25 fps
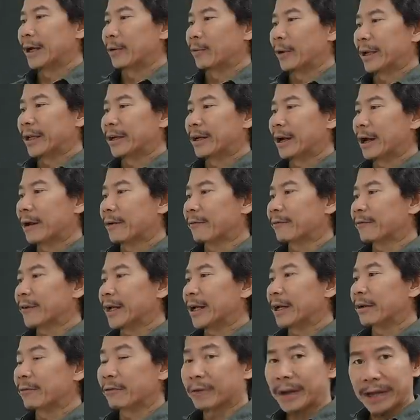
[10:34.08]
And when you have
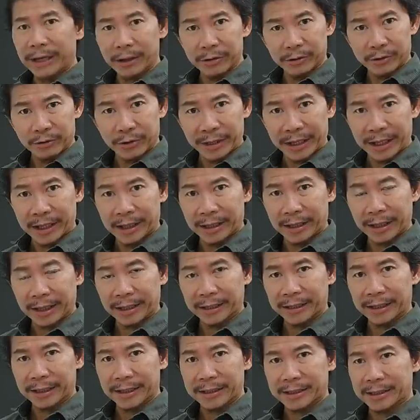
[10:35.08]
a radio trigger
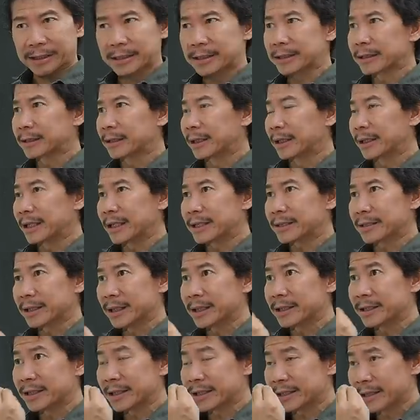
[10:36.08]
like this, the
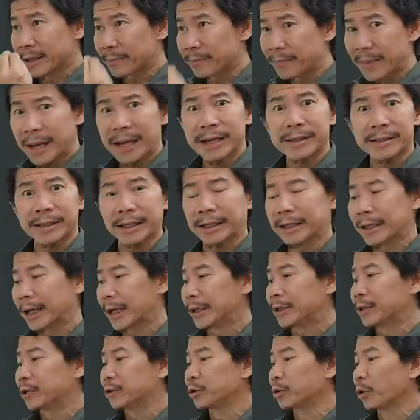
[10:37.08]
distance is amazing
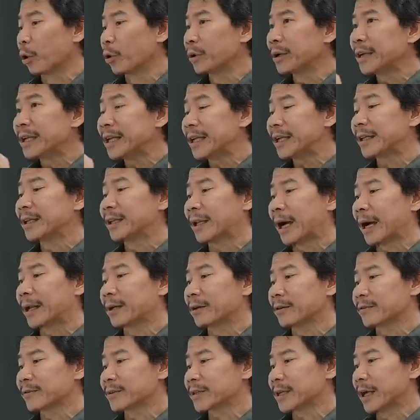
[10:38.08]
and you don't need
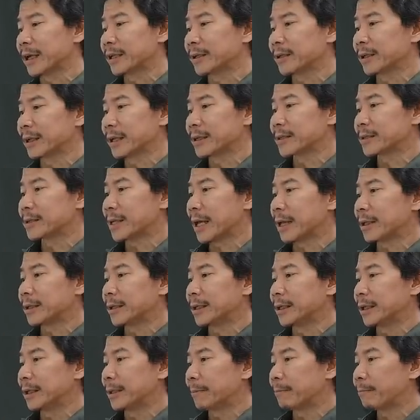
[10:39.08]
line of sight. You can
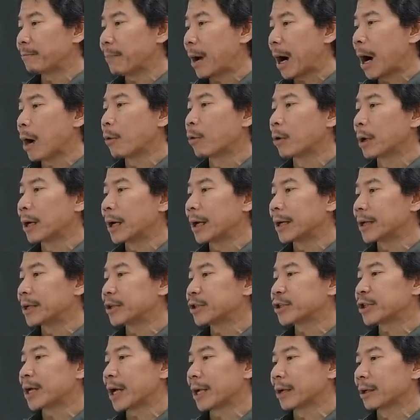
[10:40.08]
set the power and
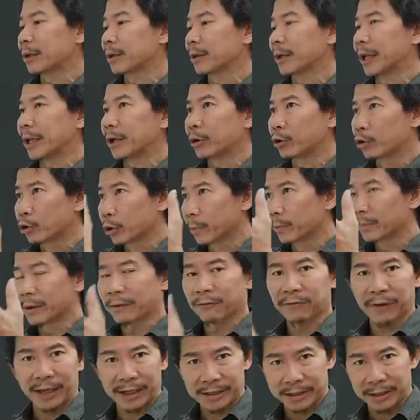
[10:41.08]
the channel and group
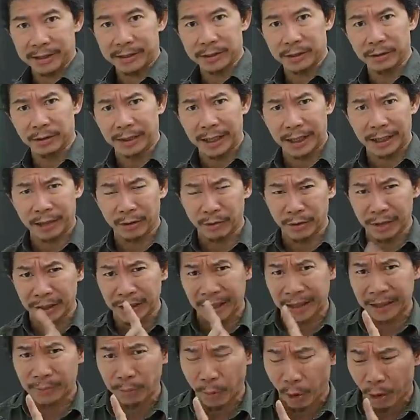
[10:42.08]
the flashes together. We'll
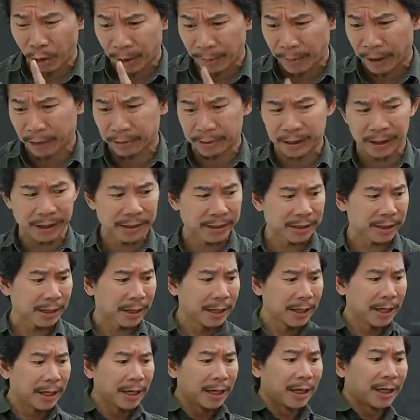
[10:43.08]
learn more about this.
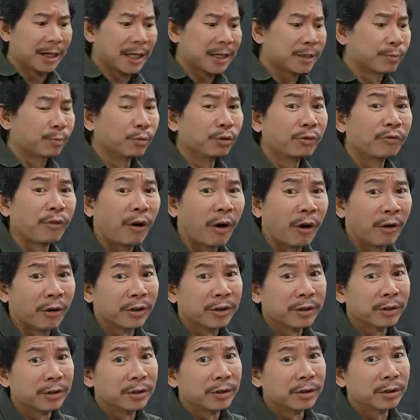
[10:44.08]
Let's move
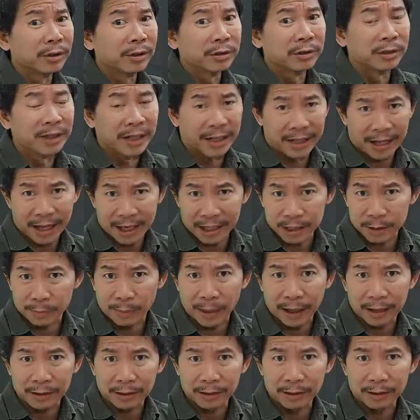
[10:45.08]
on to the next
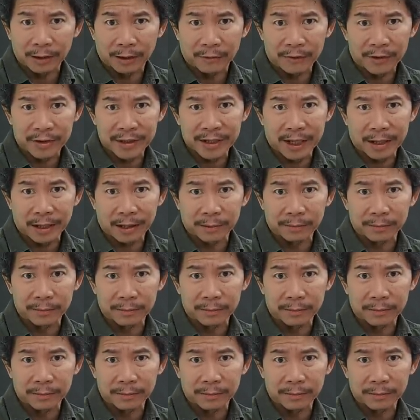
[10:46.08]
part of your setup.